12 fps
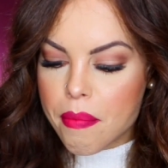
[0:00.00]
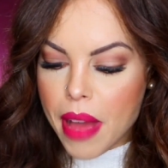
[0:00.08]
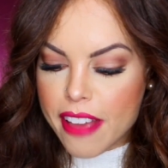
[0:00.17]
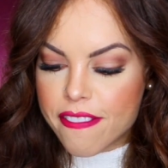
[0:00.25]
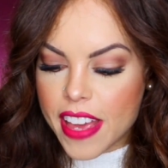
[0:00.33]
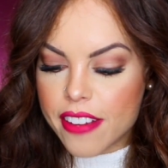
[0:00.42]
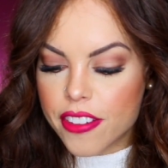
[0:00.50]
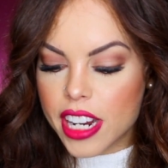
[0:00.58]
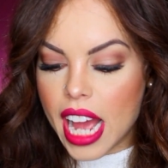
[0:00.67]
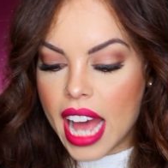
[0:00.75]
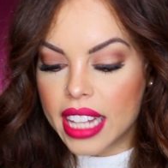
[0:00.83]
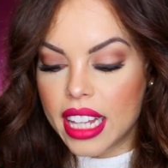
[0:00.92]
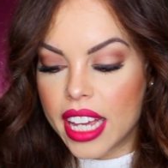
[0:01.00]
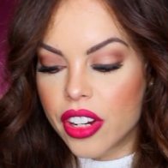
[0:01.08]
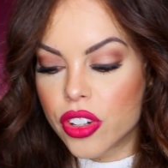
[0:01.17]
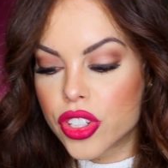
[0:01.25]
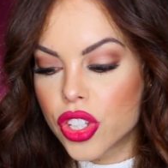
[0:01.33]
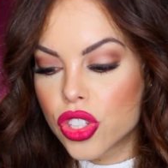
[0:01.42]
My favorite
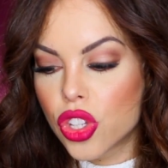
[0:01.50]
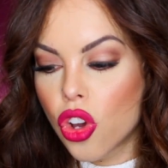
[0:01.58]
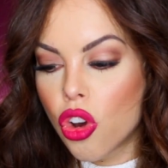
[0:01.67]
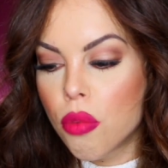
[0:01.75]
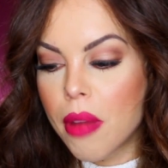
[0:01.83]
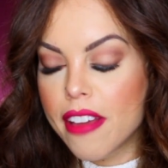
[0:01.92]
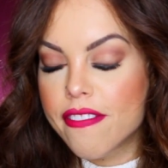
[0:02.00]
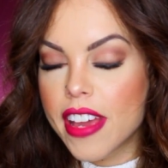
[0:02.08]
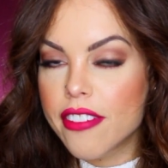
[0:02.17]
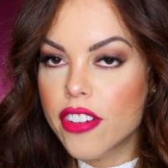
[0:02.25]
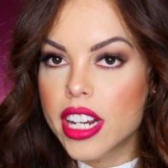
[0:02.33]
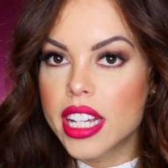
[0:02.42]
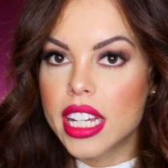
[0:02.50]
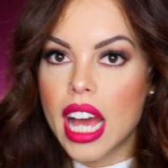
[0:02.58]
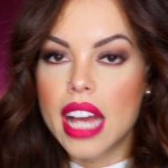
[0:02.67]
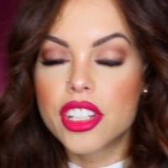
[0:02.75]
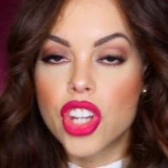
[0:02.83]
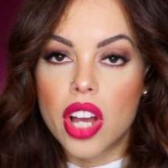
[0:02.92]
eyeliners. So my favorite
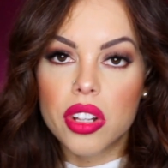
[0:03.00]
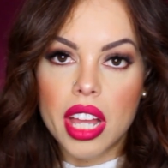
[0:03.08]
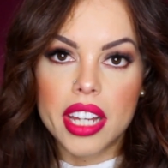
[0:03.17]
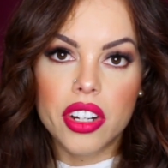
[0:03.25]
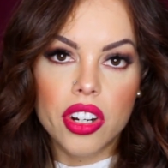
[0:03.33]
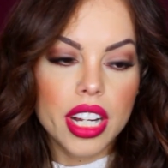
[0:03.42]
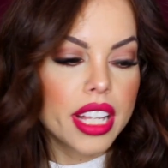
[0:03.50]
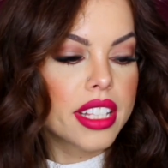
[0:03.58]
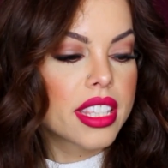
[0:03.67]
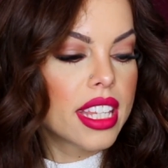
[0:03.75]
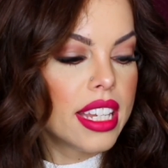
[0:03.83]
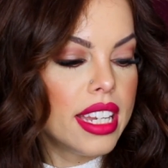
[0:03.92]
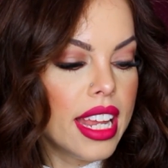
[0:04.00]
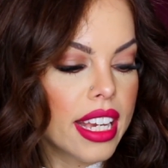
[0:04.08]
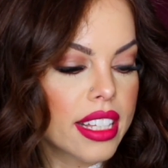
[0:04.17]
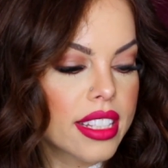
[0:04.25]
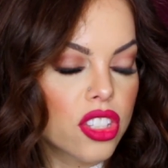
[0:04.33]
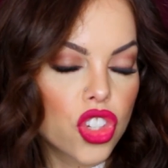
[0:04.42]
gel liner is the
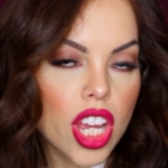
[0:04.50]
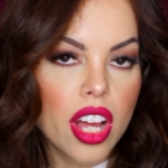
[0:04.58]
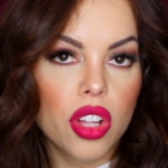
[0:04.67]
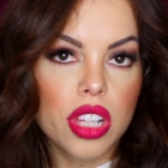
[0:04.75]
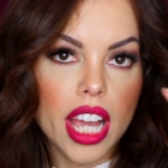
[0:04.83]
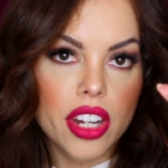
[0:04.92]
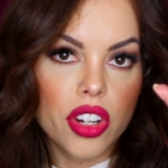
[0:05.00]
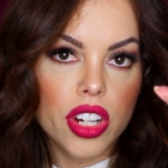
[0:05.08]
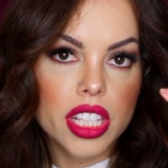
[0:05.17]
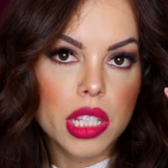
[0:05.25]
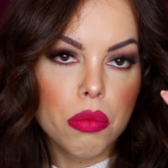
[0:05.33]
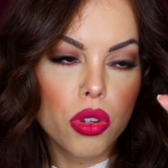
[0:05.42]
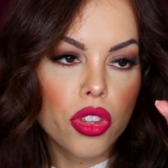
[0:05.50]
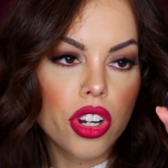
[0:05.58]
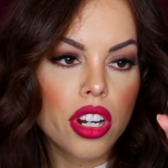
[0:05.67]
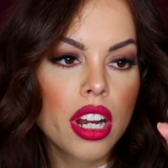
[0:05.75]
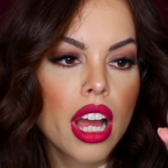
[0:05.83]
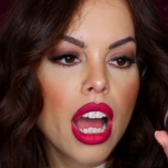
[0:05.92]
NYX Gel Liner and
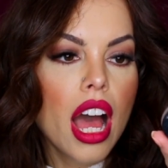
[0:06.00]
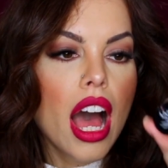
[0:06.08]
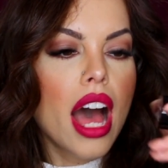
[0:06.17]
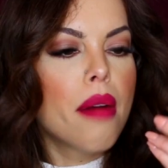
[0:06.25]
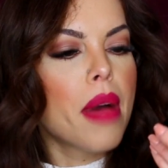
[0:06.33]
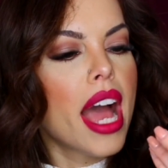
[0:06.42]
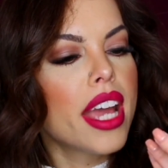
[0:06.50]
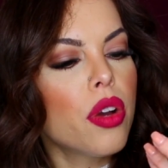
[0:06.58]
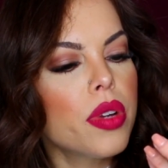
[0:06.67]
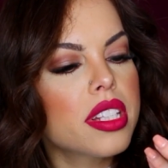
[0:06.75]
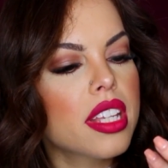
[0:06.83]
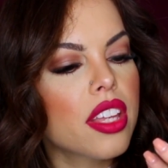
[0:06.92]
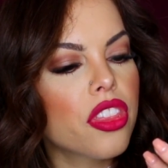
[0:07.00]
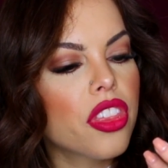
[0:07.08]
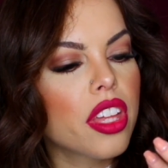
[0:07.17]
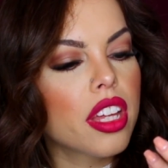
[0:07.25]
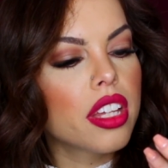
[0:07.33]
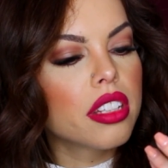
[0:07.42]
Smoother. I always
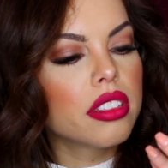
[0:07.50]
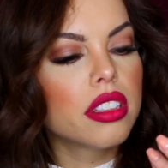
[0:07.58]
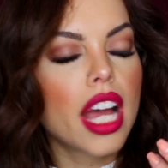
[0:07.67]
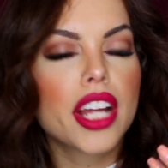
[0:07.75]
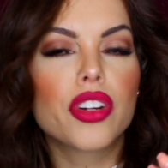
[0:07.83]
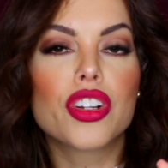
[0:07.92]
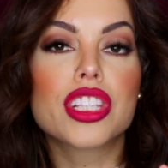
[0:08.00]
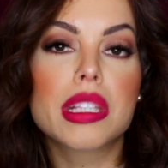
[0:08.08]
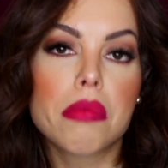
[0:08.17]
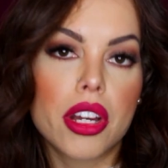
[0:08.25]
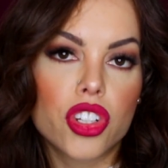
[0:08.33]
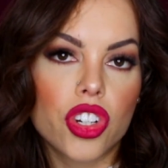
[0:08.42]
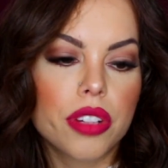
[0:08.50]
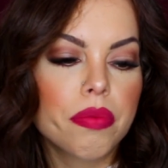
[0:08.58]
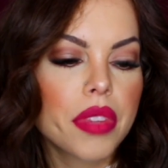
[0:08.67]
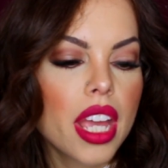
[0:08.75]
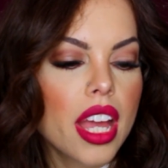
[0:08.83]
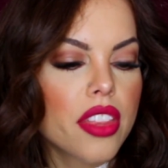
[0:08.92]
get the liner and
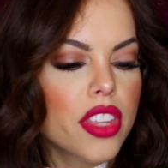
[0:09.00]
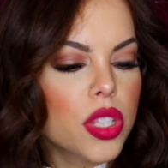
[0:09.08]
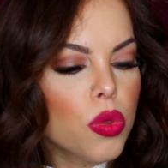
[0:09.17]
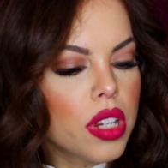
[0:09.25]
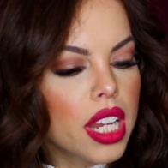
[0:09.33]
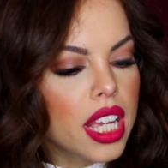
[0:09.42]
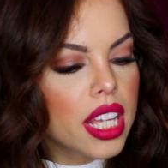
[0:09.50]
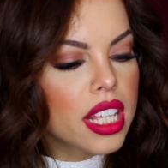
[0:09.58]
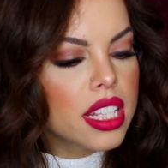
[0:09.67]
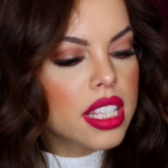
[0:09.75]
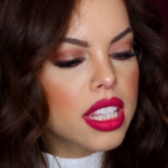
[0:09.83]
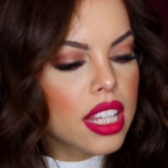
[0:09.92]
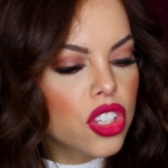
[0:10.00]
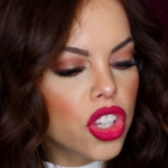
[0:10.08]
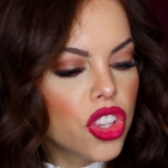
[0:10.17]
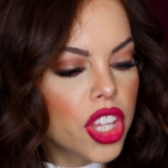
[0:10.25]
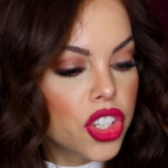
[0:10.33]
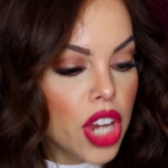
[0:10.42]
smudger. This one is
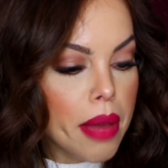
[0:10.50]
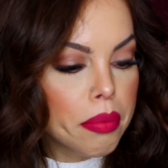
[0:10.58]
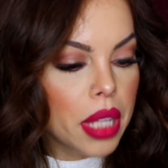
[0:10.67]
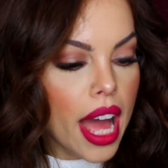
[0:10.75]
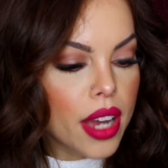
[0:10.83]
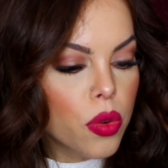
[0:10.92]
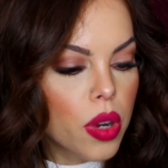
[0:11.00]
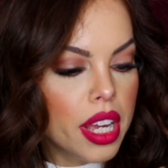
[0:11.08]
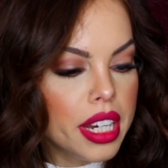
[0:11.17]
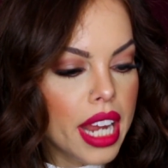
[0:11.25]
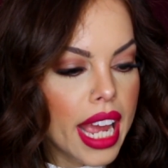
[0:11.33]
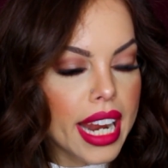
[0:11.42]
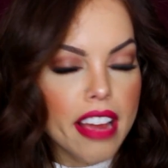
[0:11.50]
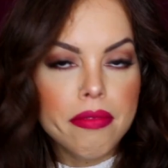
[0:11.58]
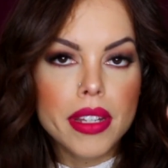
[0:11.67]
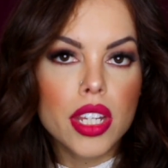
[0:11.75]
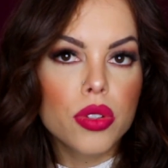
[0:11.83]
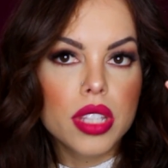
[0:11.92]
the jet black one, and
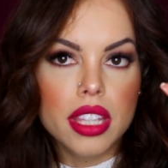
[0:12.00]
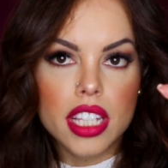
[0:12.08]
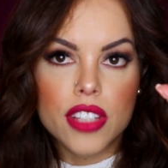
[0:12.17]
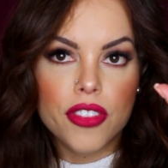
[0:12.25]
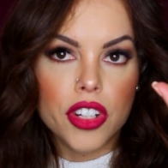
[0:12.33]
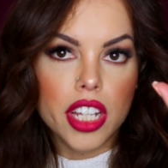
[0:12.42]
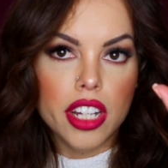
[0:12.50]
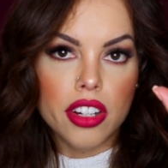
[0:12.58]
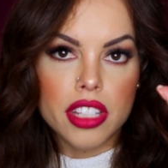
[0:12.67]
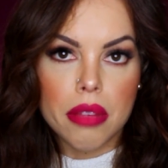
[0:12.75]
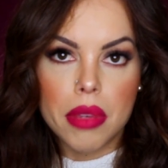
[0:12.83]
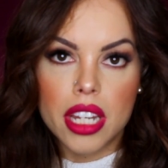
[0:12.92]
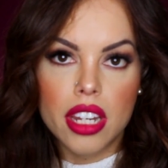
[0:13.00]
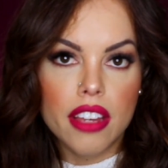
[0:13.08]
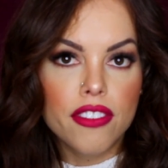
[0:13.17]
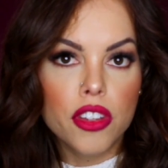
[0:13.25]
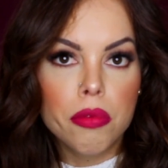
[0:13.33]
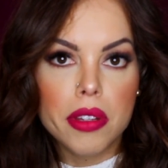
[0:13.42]
I've been using this for years. I mean,
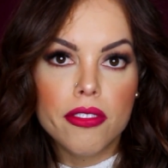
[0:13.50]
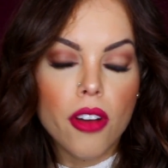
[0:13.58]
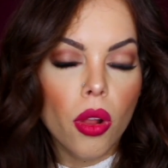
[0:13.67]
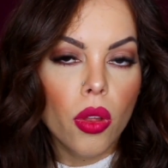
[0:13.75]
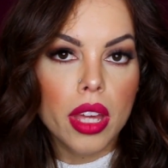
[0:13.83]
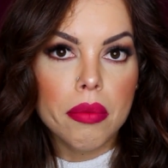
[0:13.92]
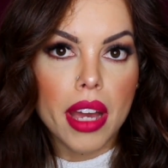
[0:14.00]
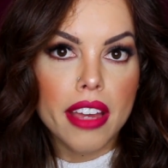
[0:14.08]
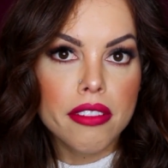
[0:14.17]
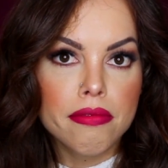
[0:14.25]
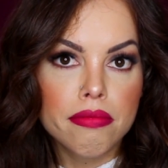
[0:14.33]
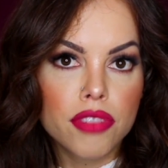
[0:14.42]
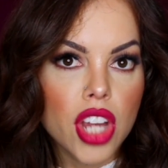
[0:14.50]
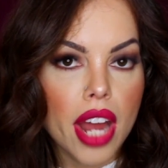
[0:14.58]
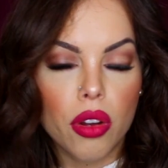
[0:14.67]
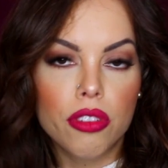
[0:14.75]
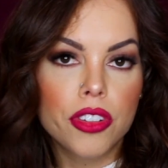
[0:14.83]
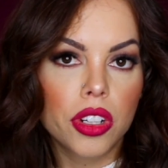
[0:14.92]
if you've been following my
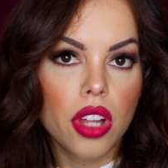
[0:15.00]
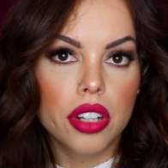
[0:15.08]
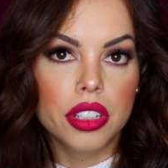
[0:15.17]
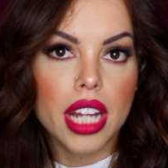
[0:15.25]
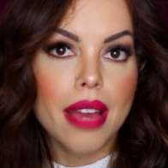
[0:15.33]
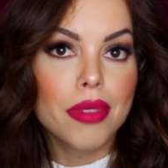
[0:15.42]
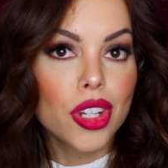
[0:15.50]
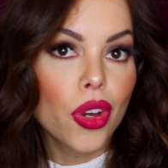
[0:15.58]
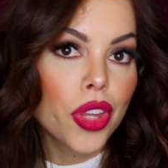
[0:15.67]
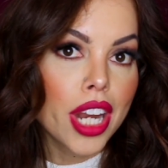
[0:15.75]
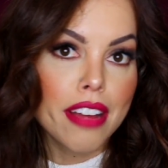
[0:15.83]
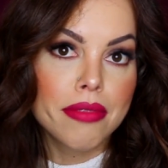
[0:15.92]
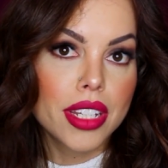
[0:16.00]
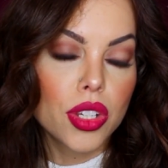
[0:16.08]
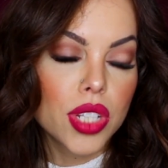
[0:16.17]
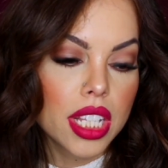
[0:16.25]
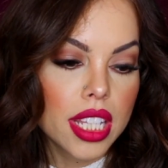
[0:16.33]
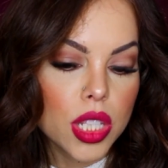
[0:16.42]
channel for a long time, you know that I've been
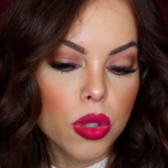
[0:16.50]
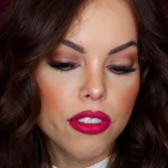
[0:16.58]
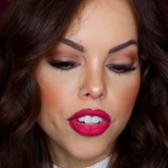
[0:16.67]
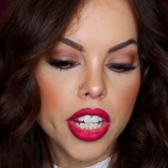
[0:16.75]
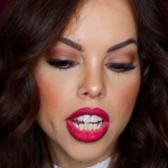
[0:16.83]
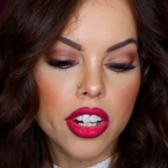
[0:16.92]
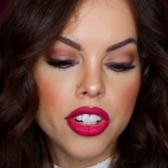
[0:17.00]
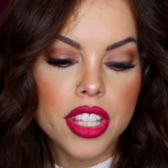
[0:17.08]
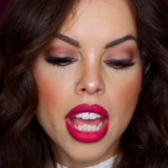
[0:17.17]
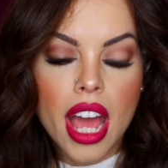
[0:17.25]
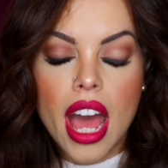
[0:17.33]
using this one for years.